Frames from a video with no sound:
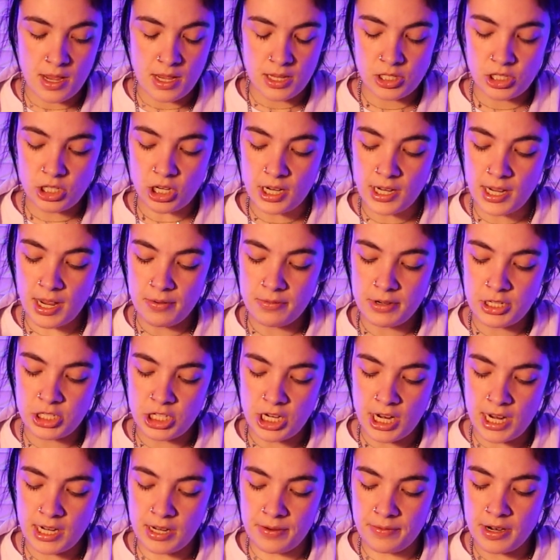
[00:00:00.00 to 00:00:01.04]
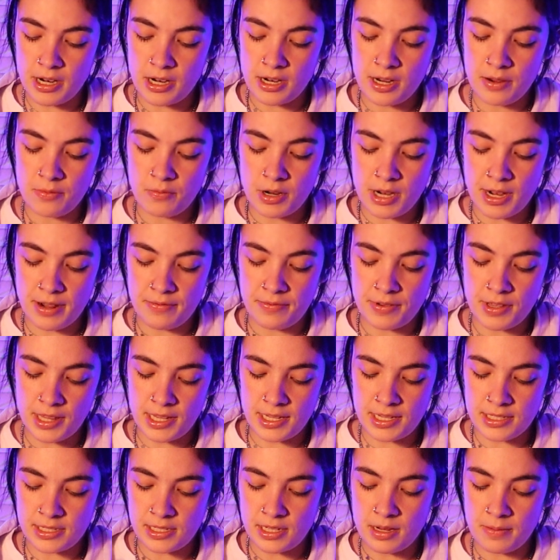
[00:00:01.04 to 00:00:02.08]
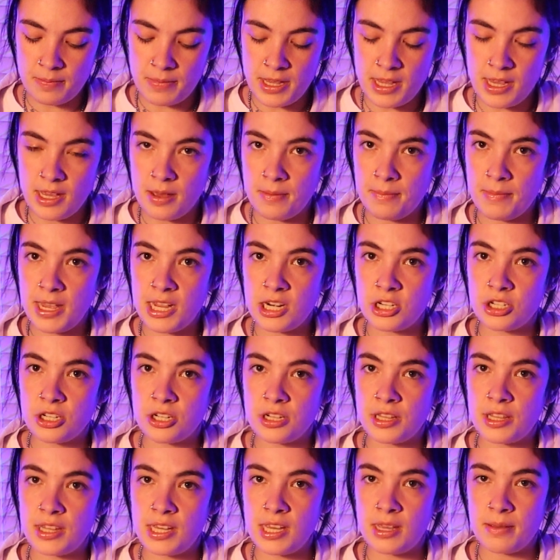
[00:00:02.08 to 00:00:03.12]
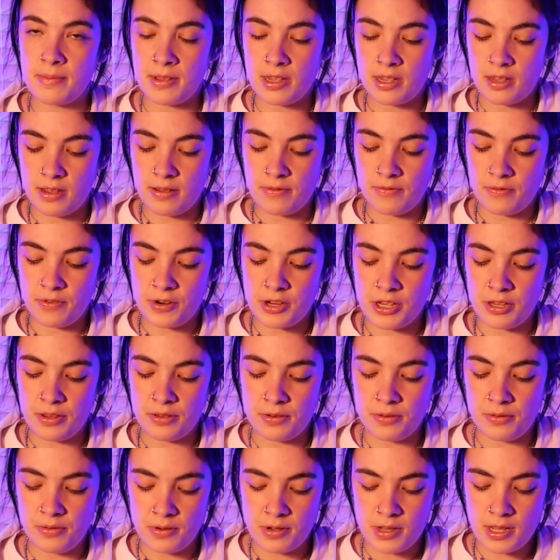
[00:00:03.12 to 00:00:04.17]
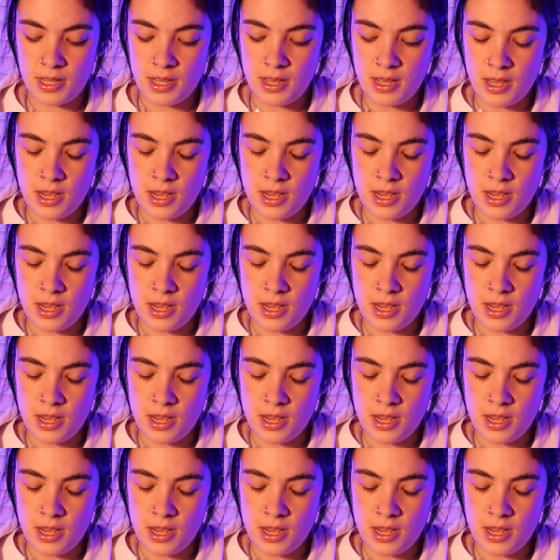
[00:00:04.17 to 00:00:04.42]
Starting out with January, what I feel like is going to be a major theme for you.